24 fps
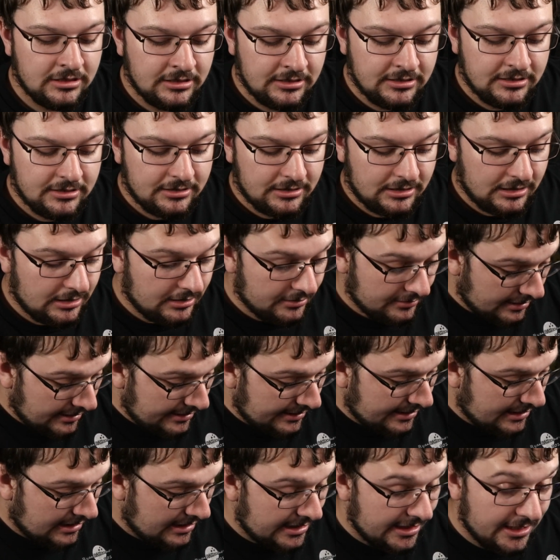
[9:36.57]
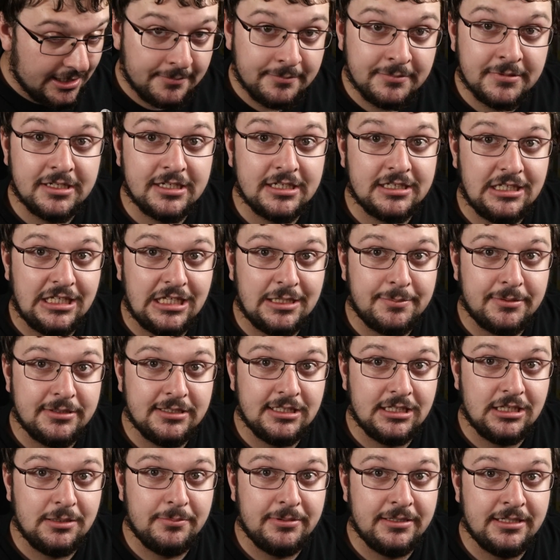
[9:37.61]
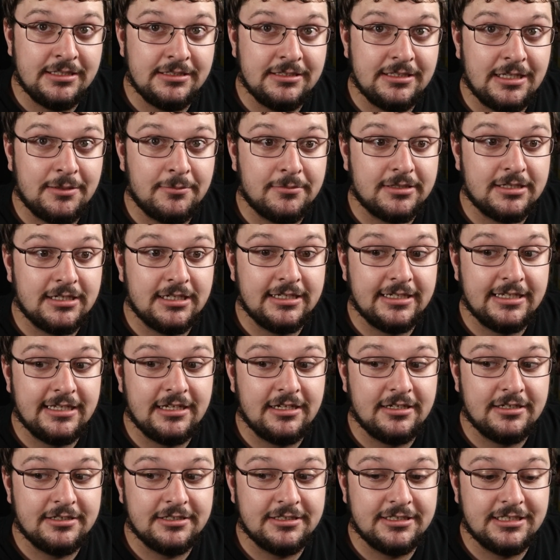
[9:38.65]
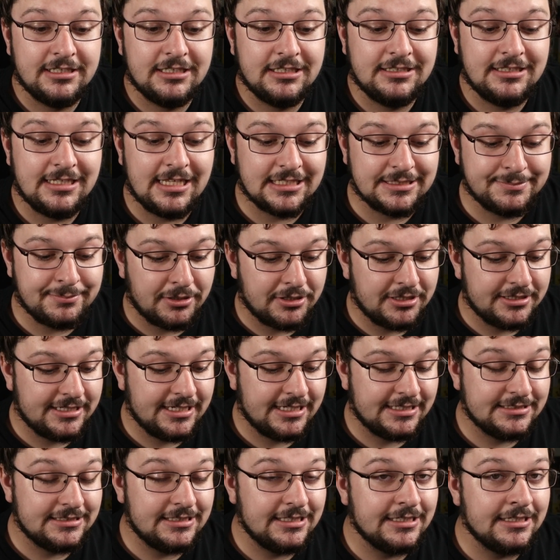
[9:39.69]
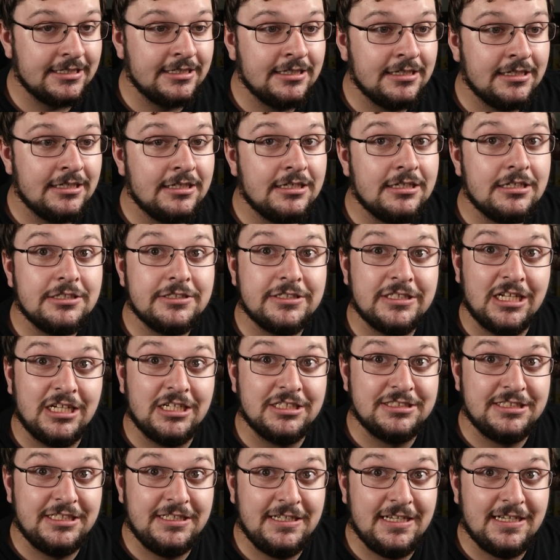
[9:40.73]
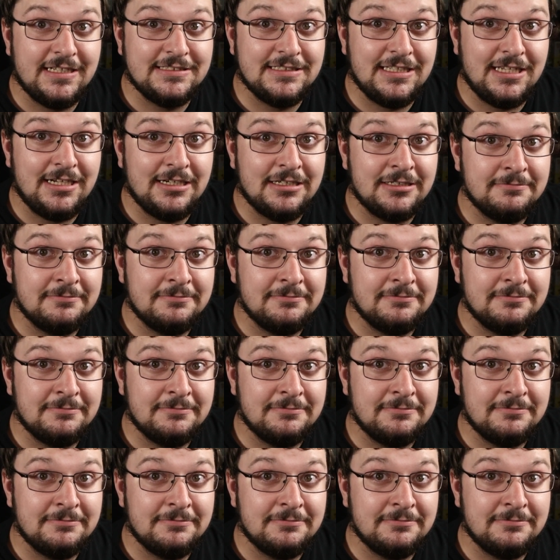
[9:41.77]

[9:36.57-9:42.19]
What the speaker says: Alrighty, I'm going to clean up a little bit, and then we're going to get on to the next part of testing, so I'll see you guys there.